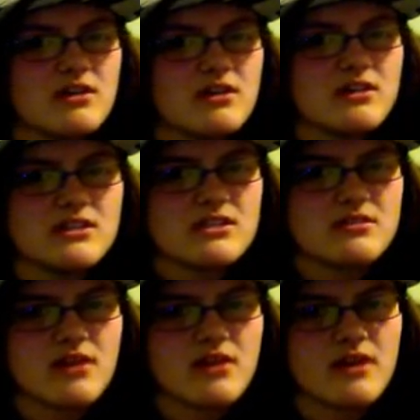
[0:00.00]
It's still
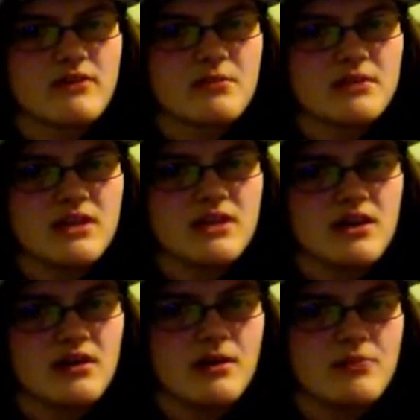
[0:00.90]
kind of up in the
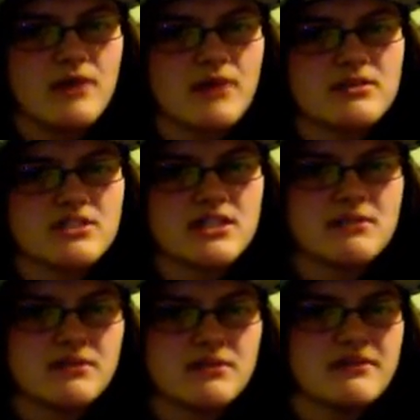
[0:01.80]
air. I'll probably just end up
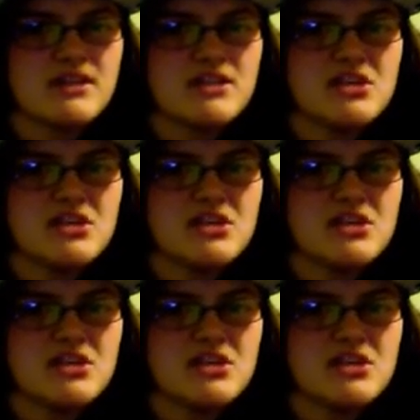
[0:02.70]
living in the